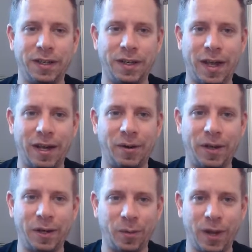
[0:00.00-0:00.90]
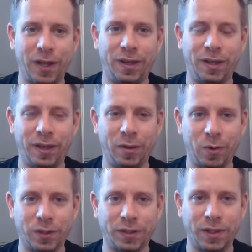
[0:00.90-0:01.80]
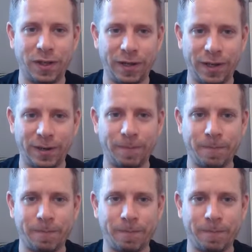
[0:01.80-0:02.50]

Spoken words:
now in a way that it wasn't earlier.